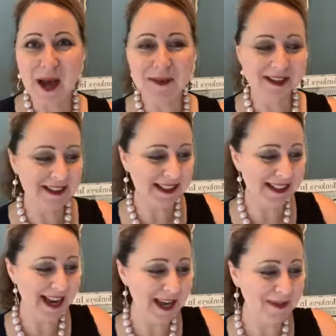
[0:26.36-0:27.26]
I'm a little
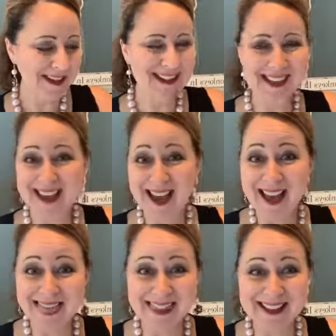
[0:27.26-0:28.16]
sad because I
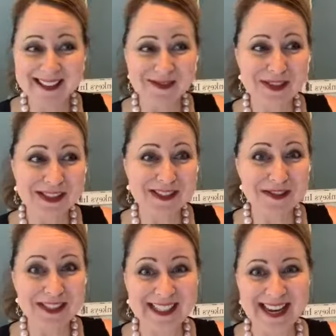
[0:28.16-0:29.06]
had these
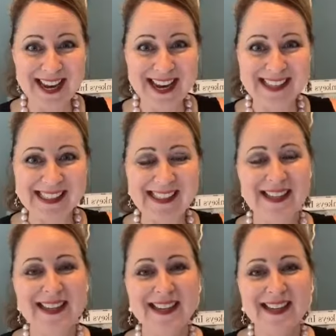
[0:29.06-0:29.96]
really nice,